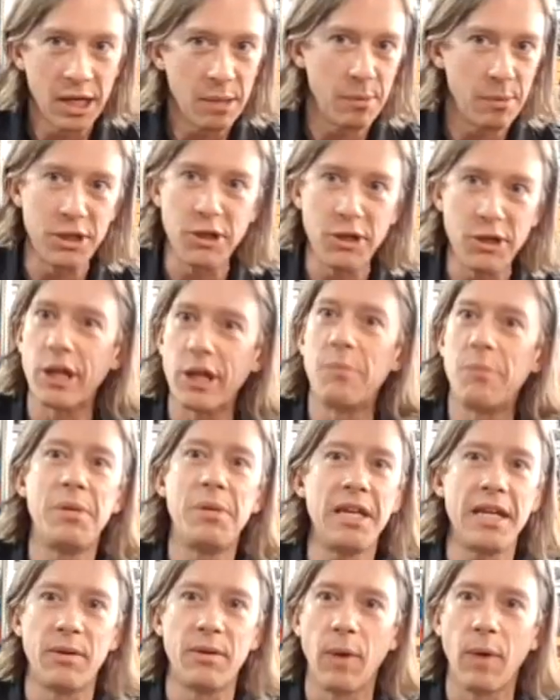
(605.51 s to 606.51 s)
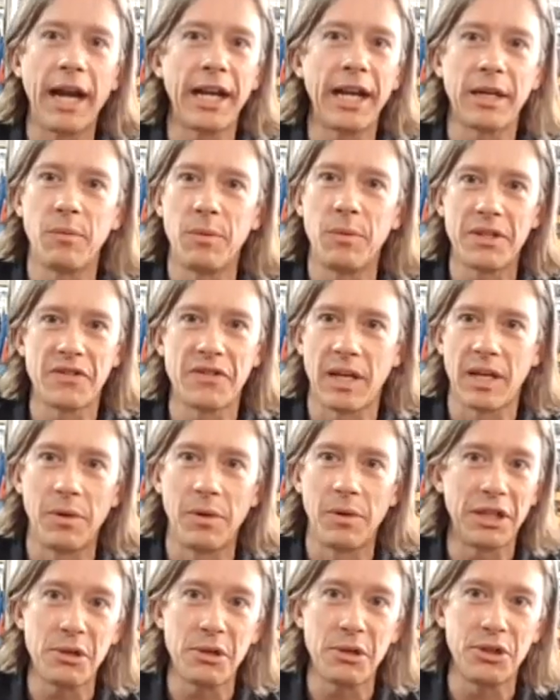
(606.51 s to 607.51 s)
But you can be riding with someone
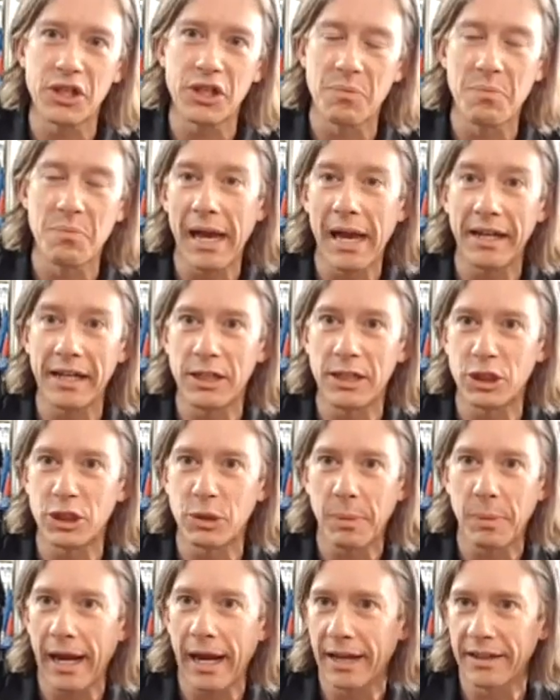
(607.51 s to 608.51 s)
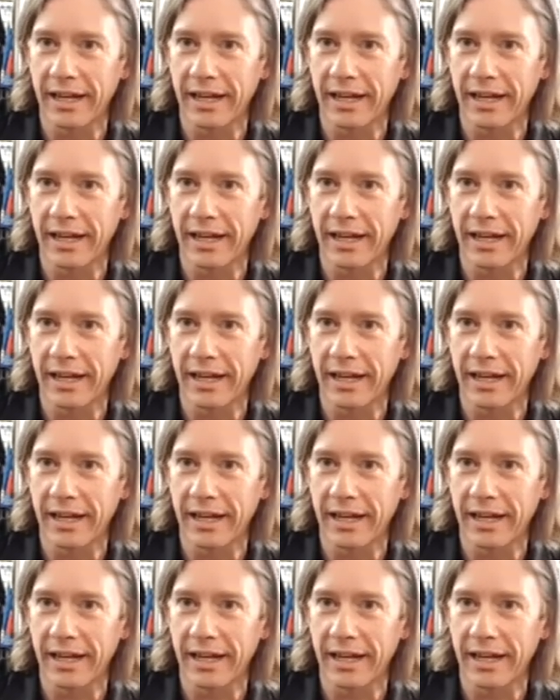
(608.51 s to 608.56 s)
that you just met in Japan.